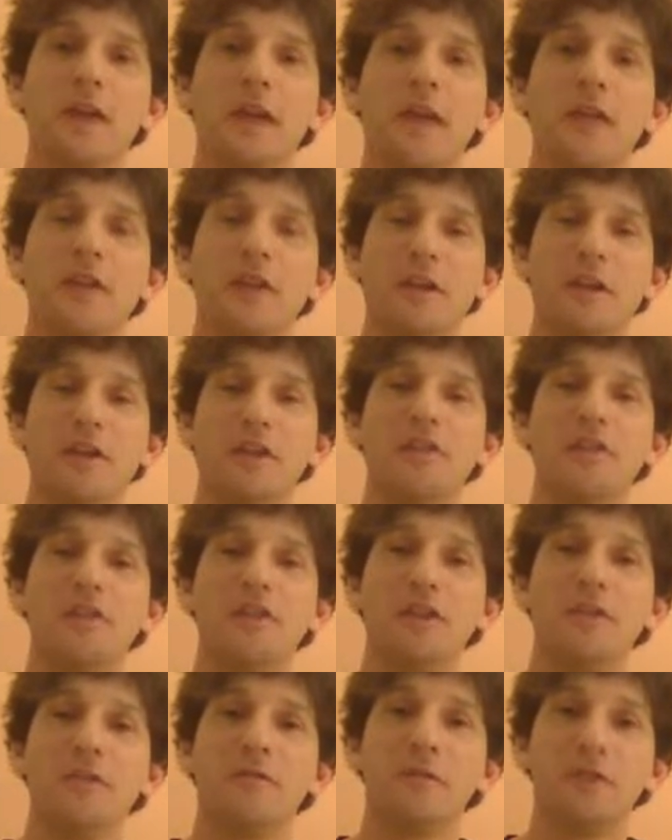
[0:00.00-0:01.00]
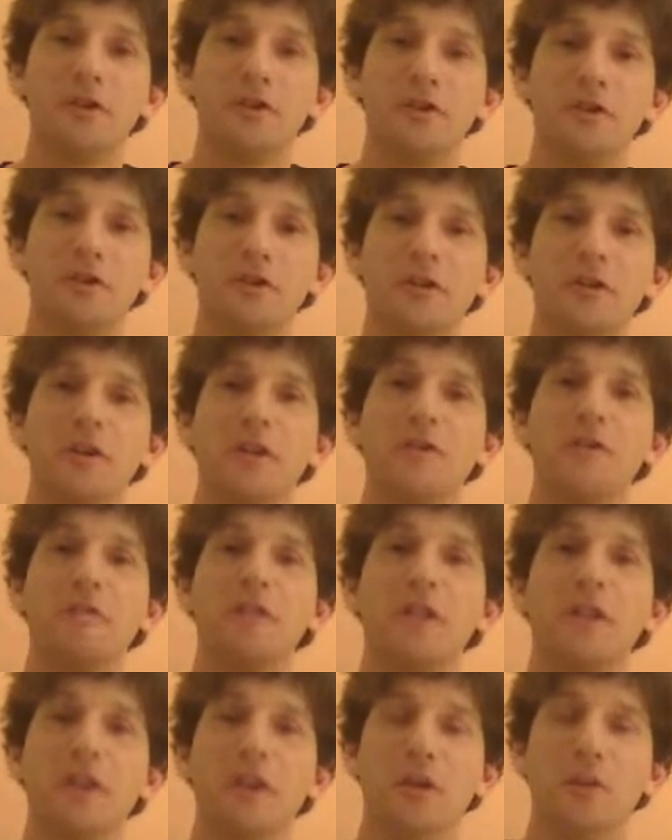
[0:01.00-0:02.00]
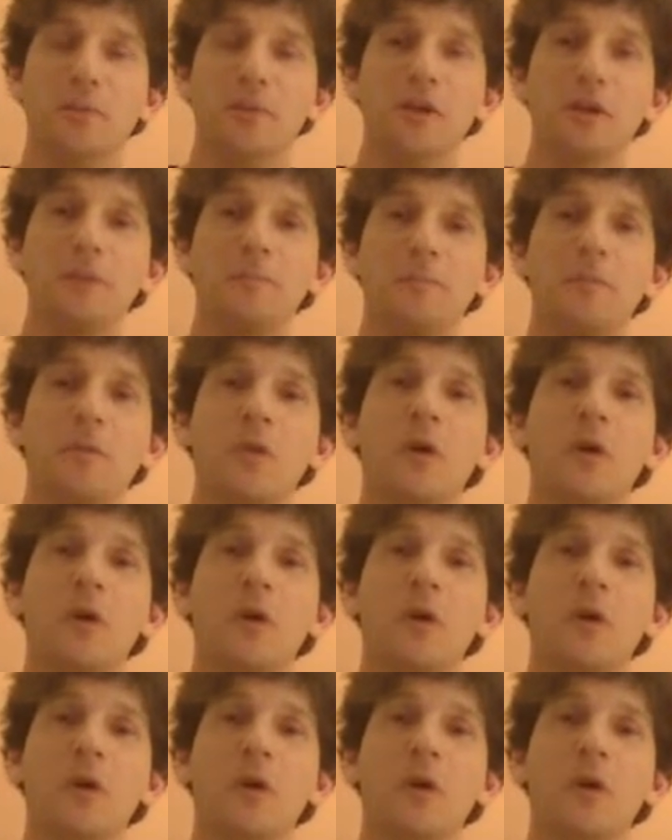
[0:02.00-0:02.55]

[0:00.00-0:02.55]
at the EZ version of the ebook.